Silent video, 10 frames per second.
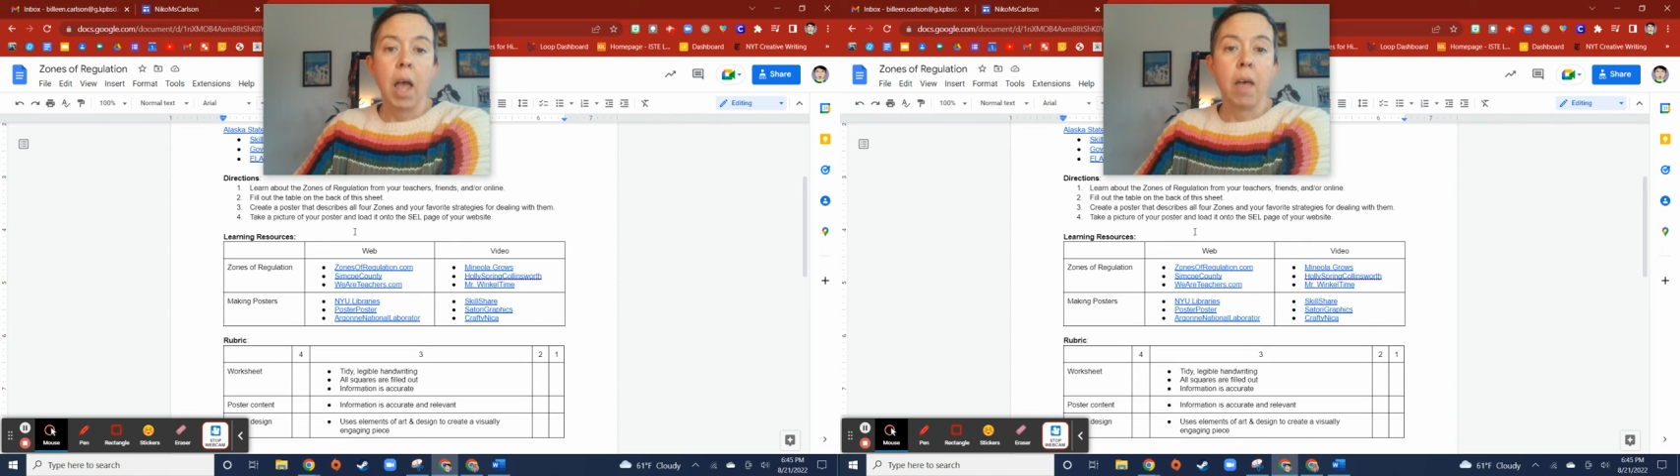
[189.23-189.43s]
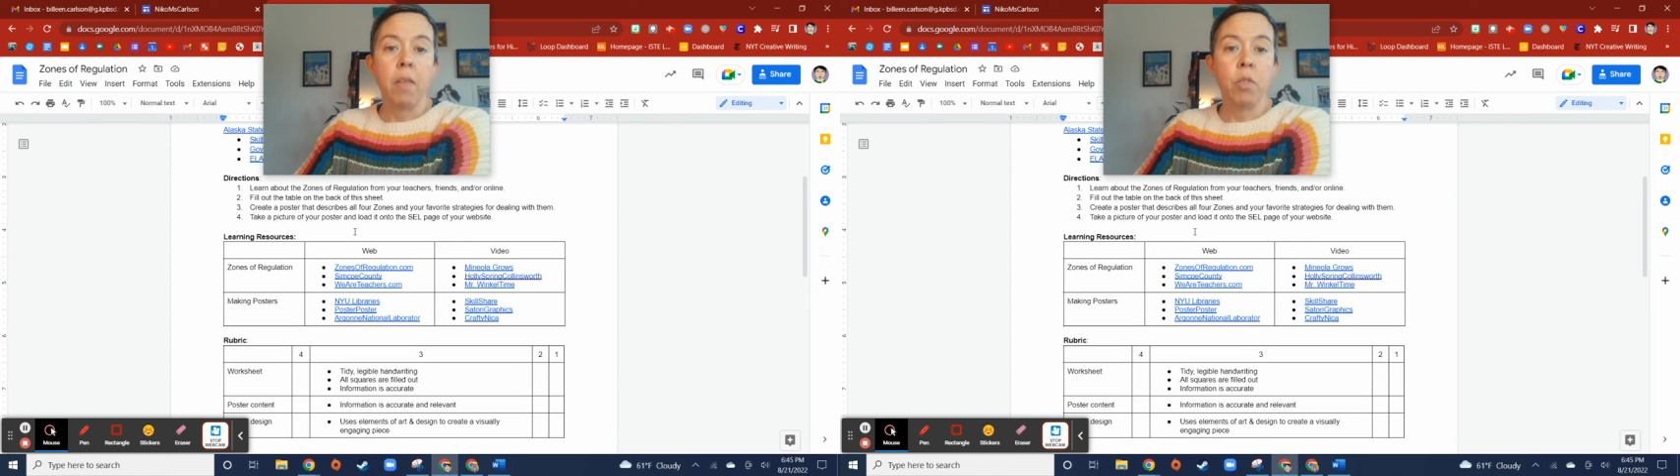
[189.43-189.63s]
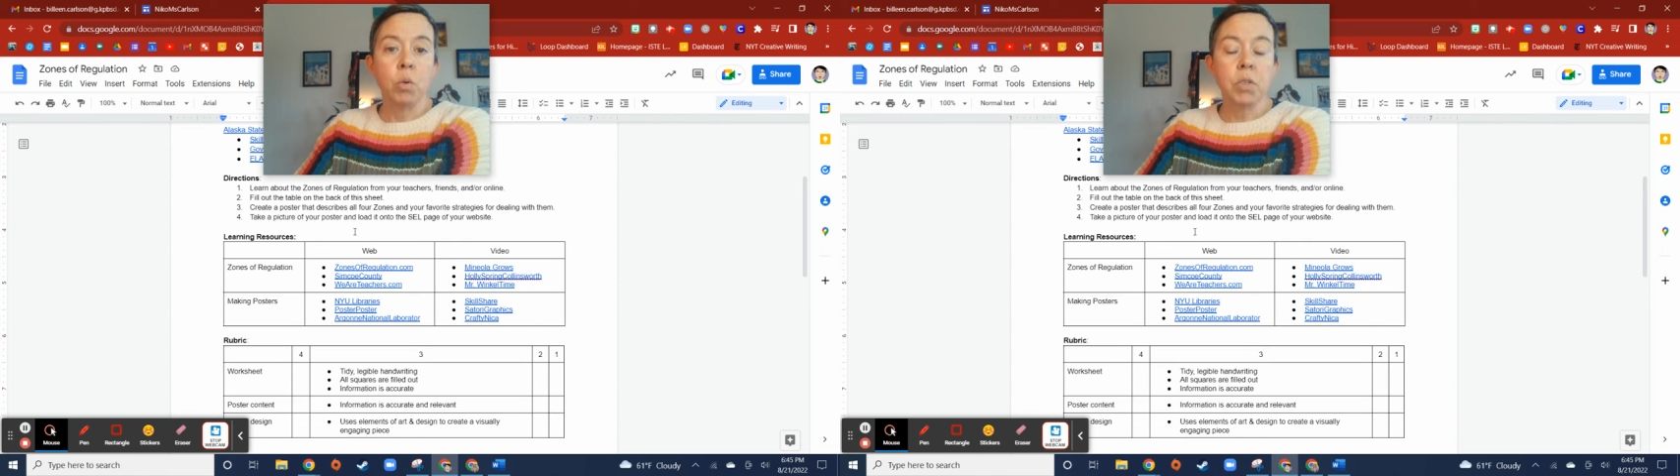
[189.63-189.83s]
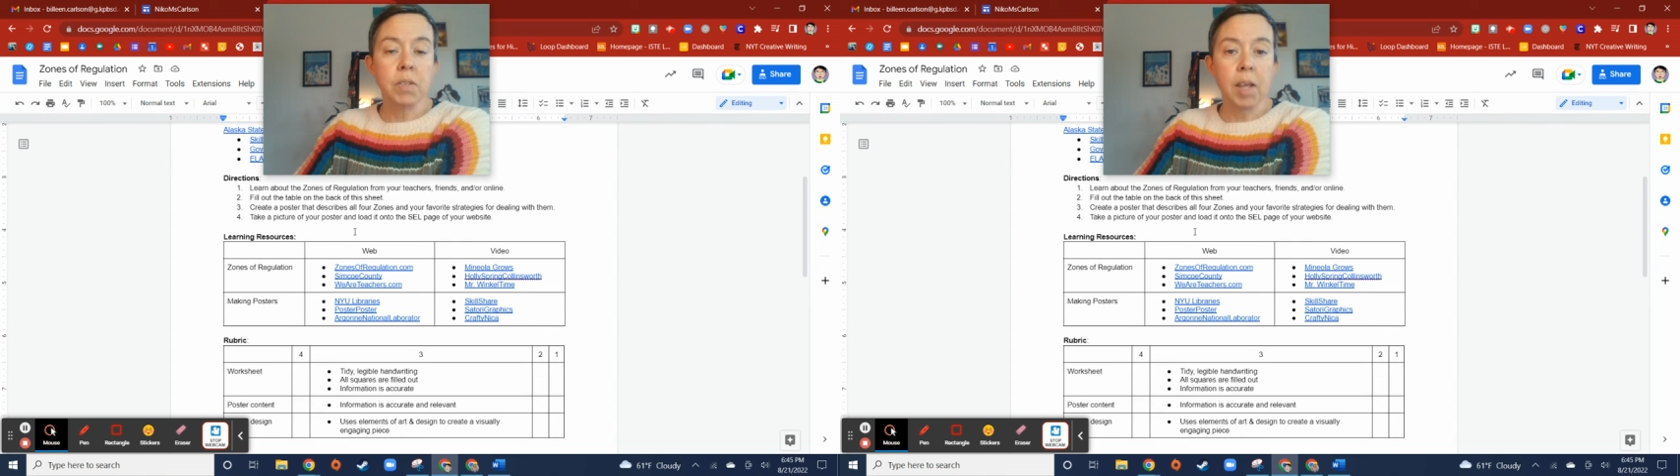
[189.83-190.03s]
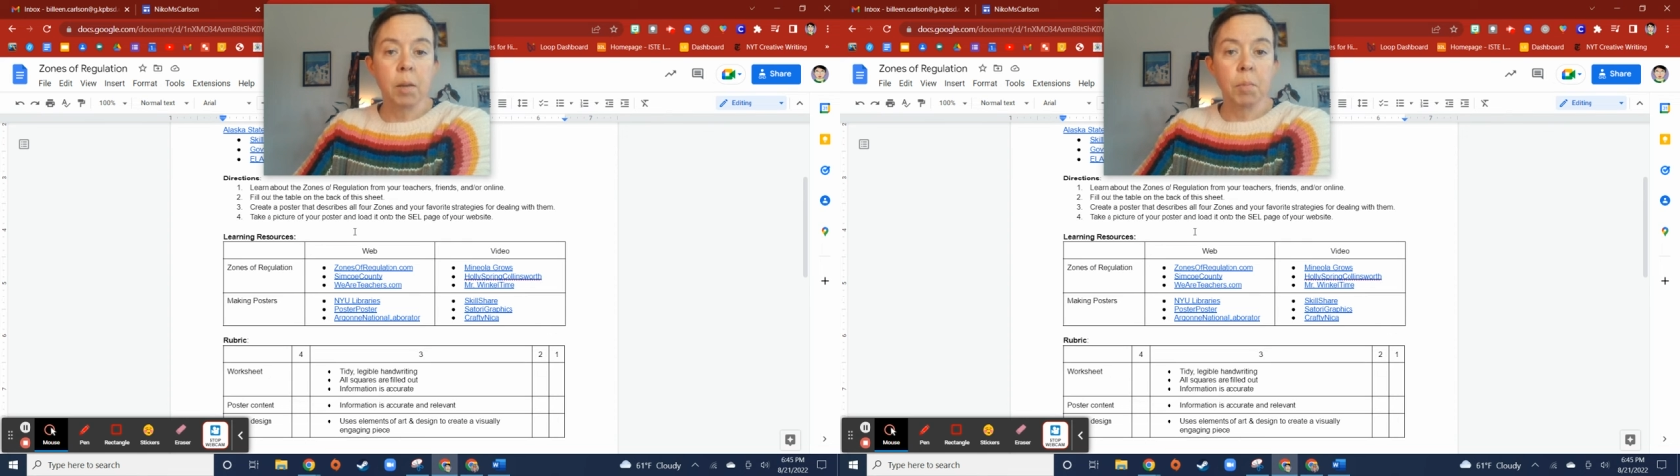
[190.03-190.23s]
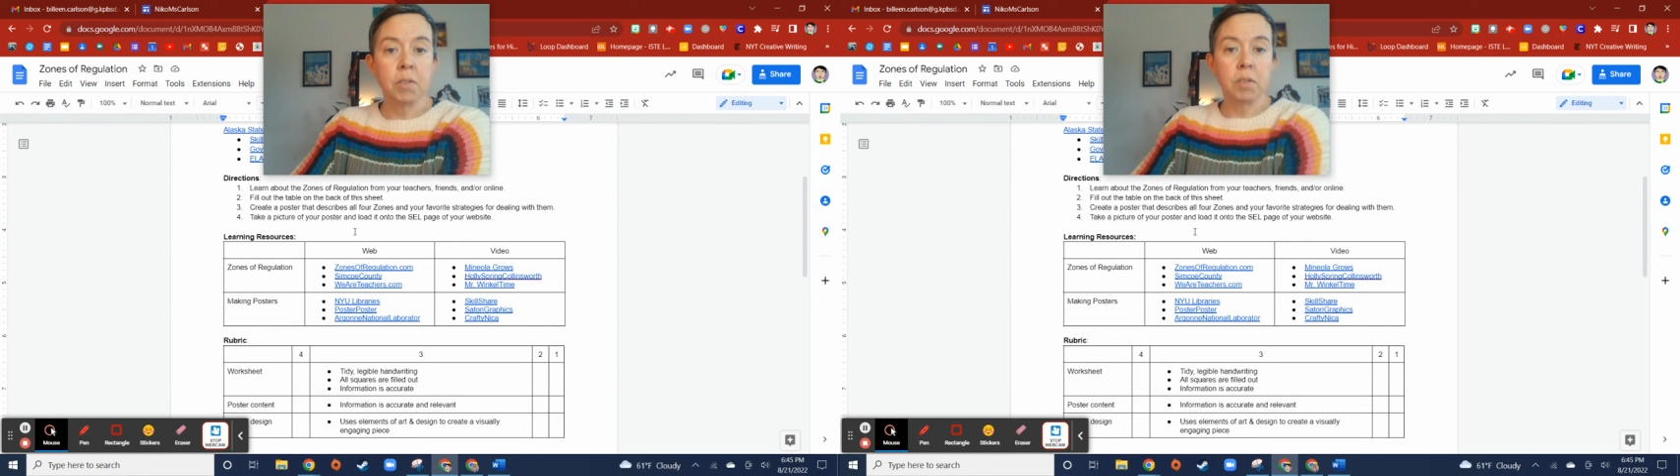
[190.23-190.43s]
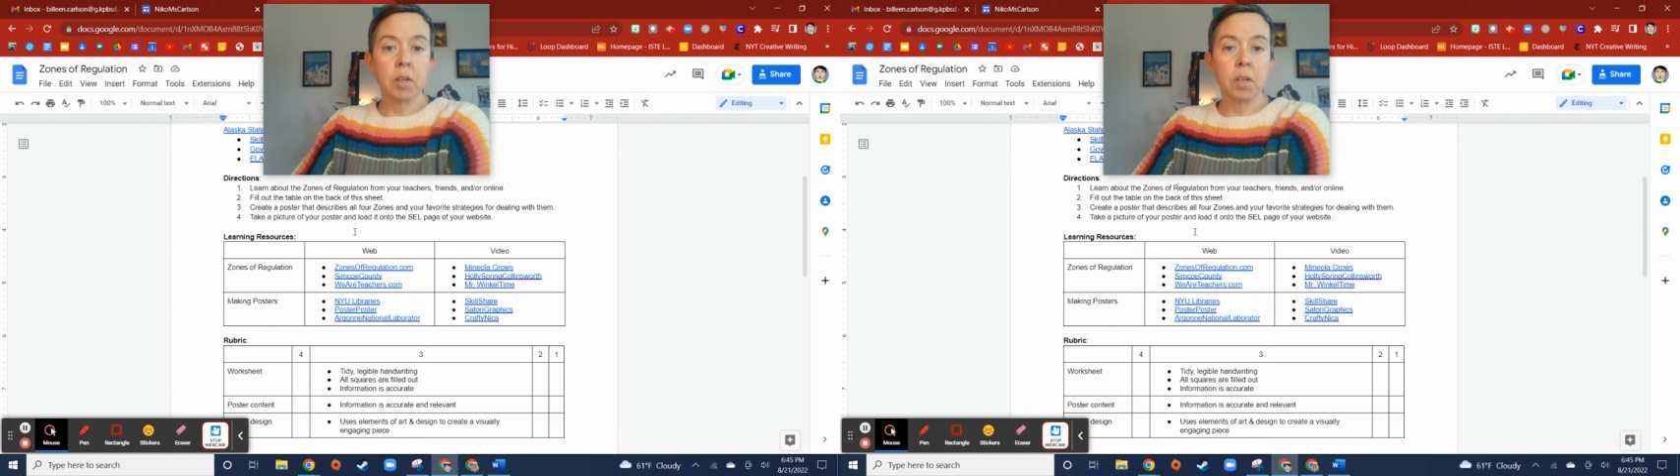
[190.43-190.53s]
And those assignments